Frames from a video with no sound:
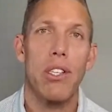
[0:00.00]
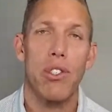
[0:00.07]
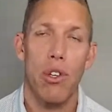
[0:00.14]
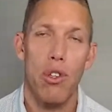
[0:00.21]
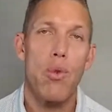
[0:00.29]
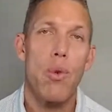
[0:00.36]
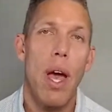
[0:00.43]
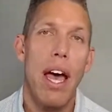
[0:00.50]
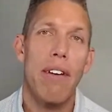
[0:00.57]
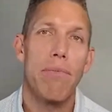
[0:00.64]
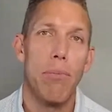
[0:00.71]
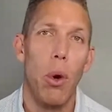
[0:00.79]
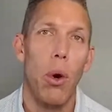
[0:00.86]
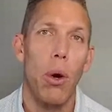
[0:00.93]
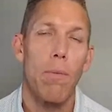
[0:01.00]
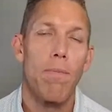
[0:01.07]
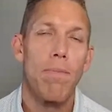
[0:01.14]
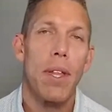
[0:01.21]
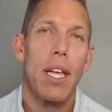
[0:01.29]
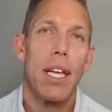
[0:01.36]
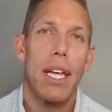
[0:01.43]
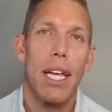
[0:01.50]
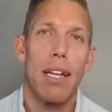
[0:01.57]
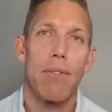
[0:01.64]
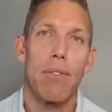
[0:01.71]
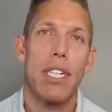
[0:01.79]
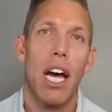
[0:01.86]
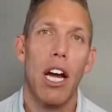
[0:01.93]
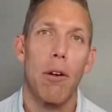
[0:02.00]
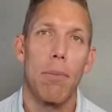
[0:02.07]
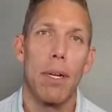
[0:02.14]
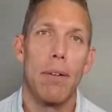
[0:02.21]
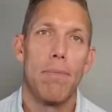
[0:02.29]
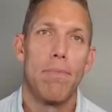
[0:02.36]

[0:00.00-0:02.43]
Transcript: so you have more in retirement.